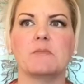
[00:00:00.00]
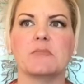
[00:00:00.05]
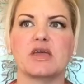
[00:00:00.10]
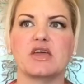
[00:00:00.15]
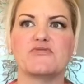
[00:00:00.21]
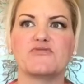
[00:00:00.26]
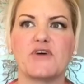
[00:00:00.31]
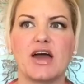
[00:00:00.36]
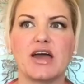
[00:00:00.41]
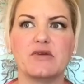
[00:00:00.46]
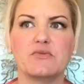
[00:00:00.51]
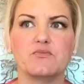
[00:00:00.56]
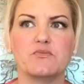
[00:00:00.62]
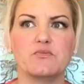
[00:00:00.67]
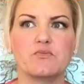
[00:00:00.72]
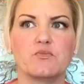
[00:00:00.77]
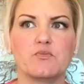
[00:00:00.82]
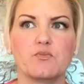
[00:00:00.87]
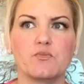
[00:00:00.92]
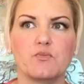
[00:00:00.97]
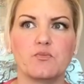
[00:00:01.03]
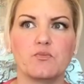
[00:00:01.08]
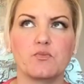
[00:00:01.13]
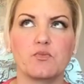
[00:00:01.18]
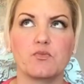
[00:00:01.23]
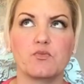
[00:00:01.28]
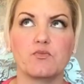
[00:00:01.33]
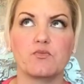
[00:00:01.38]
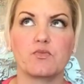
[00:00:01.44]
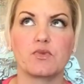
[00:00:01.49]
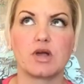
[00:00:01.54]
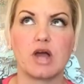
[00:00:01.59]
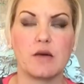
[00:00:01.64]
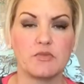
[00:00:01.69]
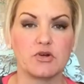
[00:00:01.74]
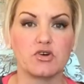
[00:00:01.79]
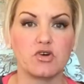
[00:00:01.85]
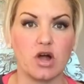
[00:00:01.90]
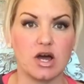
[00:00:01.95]
if I
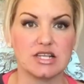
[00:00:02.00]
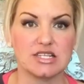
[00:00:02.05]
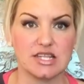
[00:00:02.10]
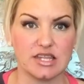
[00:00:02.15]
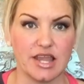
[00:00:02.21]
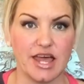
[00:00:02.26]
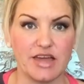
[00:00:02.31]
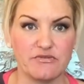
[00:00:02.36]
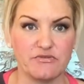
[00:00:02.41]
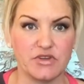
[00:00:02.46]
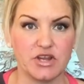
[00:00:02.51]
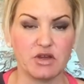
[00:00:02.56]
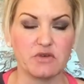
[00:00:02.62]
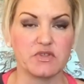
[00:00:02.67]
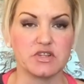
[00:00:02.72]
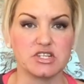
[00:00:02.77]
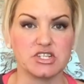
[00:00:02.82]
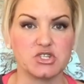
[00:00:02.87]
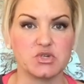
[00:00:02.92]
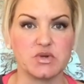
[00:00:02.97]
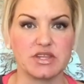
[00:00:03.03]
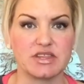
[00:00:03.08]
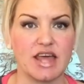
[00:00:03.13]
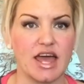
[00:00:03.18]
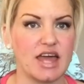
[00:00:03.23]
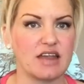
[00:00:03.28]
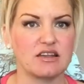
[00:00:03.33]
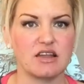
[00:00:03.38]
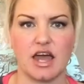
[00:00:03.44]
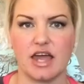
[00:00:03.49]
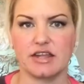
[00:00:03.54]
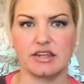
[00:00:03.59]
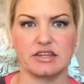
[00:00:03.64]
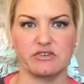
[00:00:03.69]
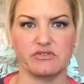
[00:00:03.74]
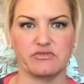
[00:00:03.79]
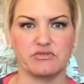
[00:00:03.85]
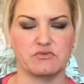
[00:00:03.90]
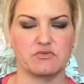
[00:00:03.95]
come across a live video that's doing that, I
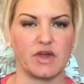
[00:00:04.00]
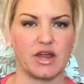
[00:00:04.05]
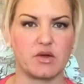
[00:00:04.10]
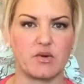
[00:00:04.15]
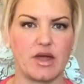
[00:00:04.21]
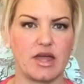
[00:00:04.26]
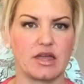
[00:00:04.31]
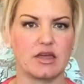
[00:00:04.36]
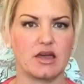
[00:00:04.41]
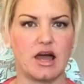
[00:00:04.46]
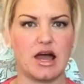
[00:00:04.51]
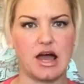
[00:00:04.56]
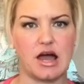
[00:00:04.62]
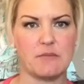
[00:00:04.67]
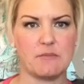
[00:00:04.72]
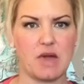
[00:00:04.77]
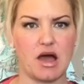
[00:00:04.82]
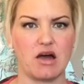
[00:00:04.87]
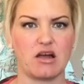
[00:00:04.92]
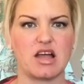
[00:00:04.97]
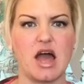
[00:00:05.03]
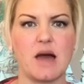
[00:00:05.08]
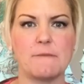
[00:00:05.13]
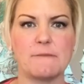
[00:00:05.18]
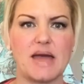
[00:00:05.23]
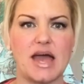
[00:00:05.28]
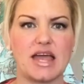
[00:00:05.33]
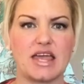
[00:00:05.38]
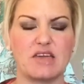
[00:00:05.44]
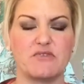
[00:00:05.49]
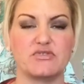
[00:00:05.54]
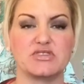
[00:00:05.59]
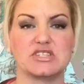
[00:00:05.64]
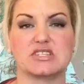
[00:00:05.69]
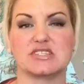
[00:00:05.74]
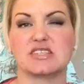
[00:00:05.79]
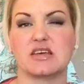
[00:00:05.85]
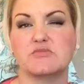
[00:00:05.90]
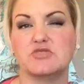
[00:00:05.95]
leave right away. I'll come back if it's a
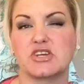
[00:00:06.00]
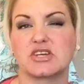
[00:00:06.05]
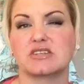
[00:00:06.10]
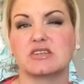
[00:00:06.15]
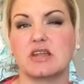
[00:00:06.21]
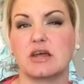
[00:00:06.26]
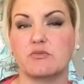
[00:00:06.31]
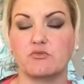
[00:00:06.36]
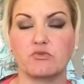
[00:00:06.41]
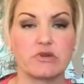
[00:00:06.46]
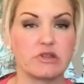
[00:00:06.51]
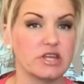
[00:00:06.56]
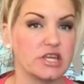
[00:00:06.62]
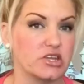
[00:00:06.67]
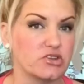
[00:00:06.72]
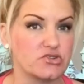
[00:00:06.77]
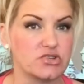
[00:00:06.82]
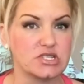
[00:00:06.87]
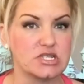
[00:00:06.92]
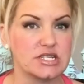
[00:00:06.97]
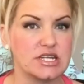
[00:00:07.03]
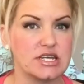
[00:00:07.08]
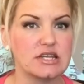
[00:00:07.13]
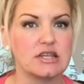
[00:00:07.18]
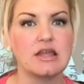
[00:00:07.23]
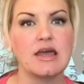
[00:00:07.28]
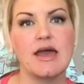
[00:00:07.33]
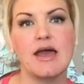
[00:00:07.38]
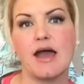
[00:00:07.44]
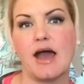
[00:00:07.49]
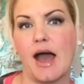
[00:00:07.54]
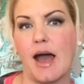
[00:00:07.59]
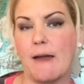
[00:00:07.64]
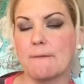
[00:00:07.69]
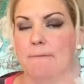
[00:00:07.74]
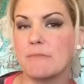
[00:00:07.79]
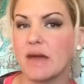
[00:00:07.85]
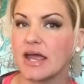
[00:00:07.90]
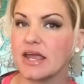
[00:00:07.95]
subject that I'm really interested in. I
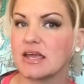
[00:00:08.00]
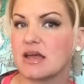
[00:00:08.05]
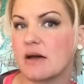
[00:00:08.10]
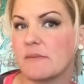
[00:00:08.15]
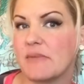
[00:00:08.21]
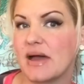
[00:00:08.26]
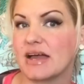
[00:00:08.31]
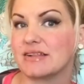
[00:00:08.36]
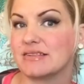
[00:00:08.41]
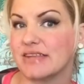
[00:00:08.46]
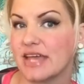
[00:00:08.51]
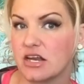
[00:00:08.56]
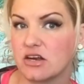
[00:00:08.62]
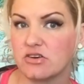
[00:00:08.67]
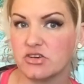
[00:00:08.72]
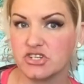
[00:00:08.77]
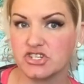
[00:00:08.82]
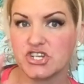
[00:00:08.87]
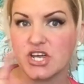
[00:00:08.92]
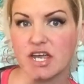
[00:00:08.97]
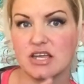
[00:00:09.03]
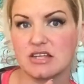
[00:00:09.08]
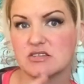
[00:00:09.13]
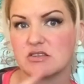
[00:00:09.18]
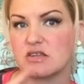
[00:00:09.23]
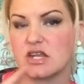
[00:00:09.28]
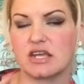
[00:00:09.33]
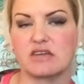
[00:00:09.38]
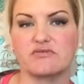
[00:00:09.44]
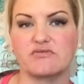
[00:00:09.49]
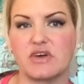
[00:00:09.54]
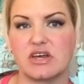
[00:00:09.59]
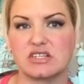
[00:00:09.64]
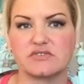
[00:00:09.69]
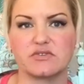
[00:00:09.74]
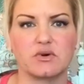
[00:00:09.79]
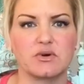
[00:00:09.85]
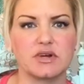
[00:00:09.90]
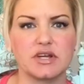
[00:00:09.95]
might come back later and check it so that I can
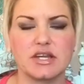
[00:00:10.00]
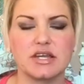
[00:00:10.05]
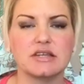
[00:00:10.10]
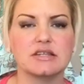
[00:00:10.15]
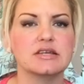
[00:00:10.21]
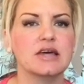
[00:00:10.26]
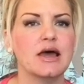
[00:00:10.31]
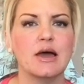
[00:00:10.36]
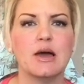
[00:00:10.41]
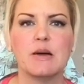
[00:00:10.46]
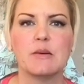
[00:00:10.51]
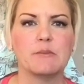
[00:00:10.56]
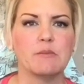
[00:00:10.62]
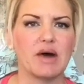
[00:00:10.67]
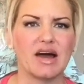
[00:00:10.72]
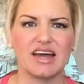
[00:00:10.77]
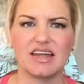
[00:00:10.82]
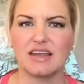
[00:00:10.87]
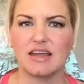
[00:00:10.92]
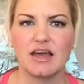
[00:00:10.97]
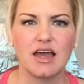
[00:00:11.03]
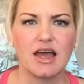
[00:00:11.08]
fast forward it, but